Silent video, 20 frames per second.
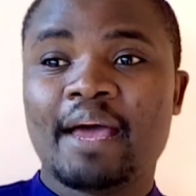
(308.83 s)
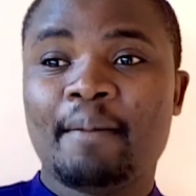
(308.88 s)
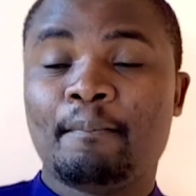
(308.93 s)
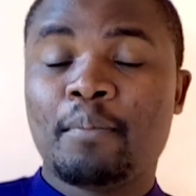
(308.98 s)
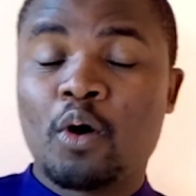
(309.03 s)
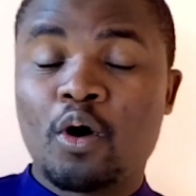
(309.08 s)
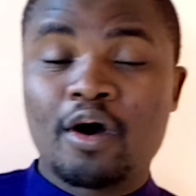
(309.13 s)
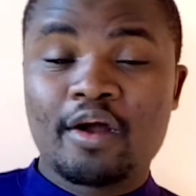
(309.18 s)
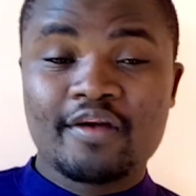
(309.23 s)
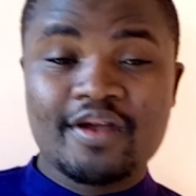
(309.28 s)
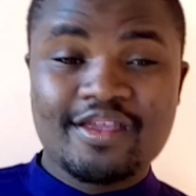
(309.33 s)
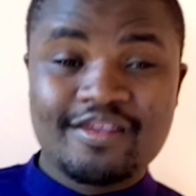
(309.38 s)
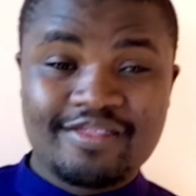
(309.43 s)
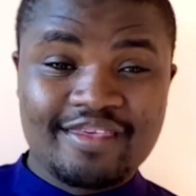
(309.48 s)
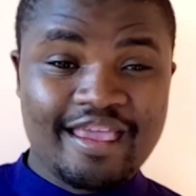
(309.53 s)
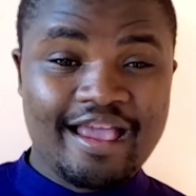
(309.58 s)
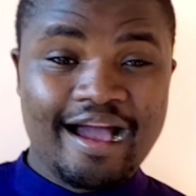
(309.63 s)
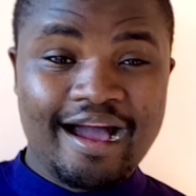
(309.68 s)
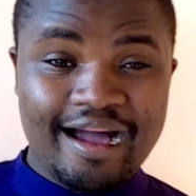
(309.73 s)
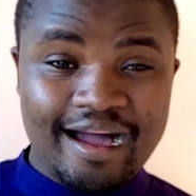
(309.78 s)
pouring
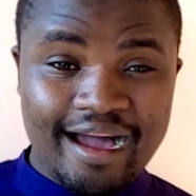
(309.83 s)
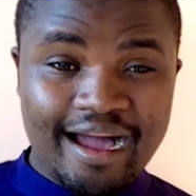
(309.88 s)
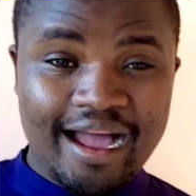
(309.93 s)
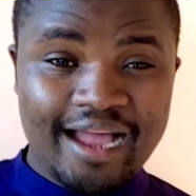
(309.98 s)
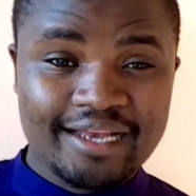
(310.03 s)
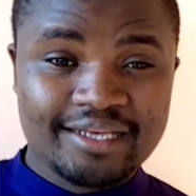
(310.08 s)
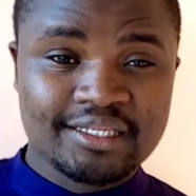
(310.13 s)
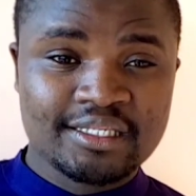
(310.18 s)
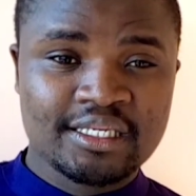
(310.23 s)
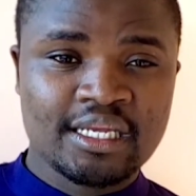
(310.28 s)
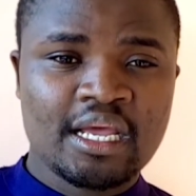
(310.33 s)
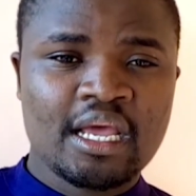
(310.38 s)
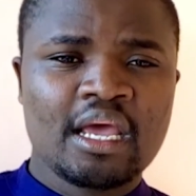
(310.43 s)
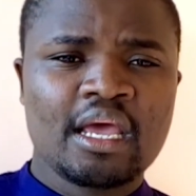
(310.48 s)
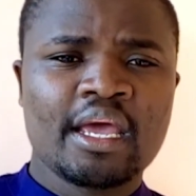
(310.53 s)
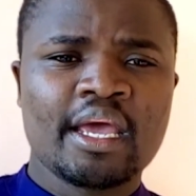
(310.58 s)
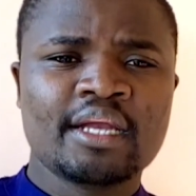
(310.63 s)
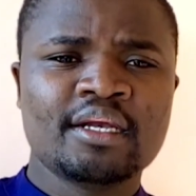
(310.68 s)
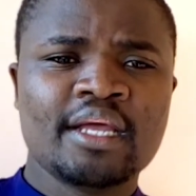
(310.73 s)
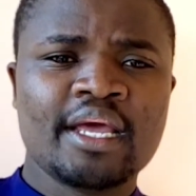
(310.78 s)
their heart
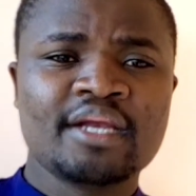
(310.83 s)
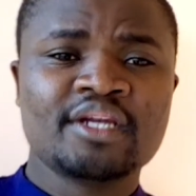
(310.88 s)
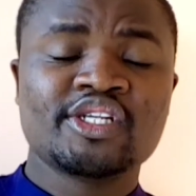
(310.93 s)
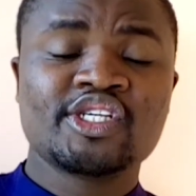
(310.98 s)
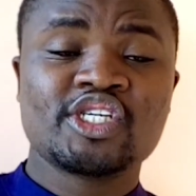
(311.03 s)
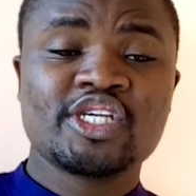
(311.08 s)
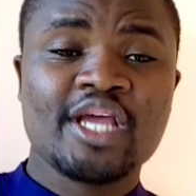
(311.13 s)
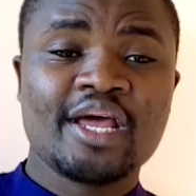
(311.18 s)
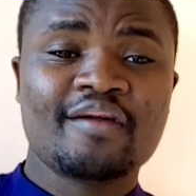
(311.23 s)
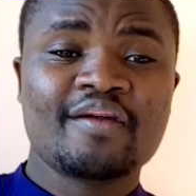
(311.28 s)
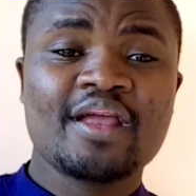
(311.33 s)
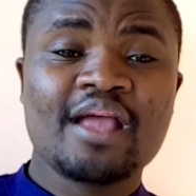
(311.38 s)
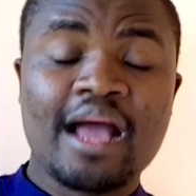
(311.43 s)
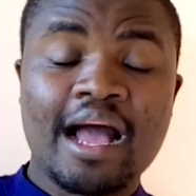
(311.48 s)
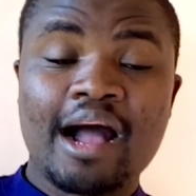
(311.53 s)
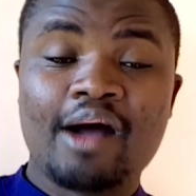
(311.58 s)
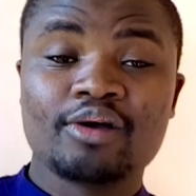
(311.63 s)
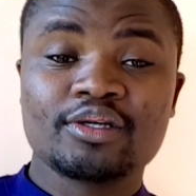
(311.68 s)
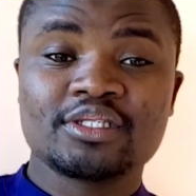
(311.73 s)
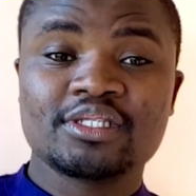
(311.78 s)
and sharing
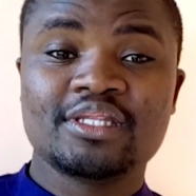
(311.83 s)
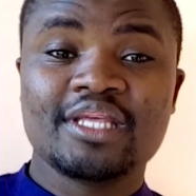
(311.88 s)
out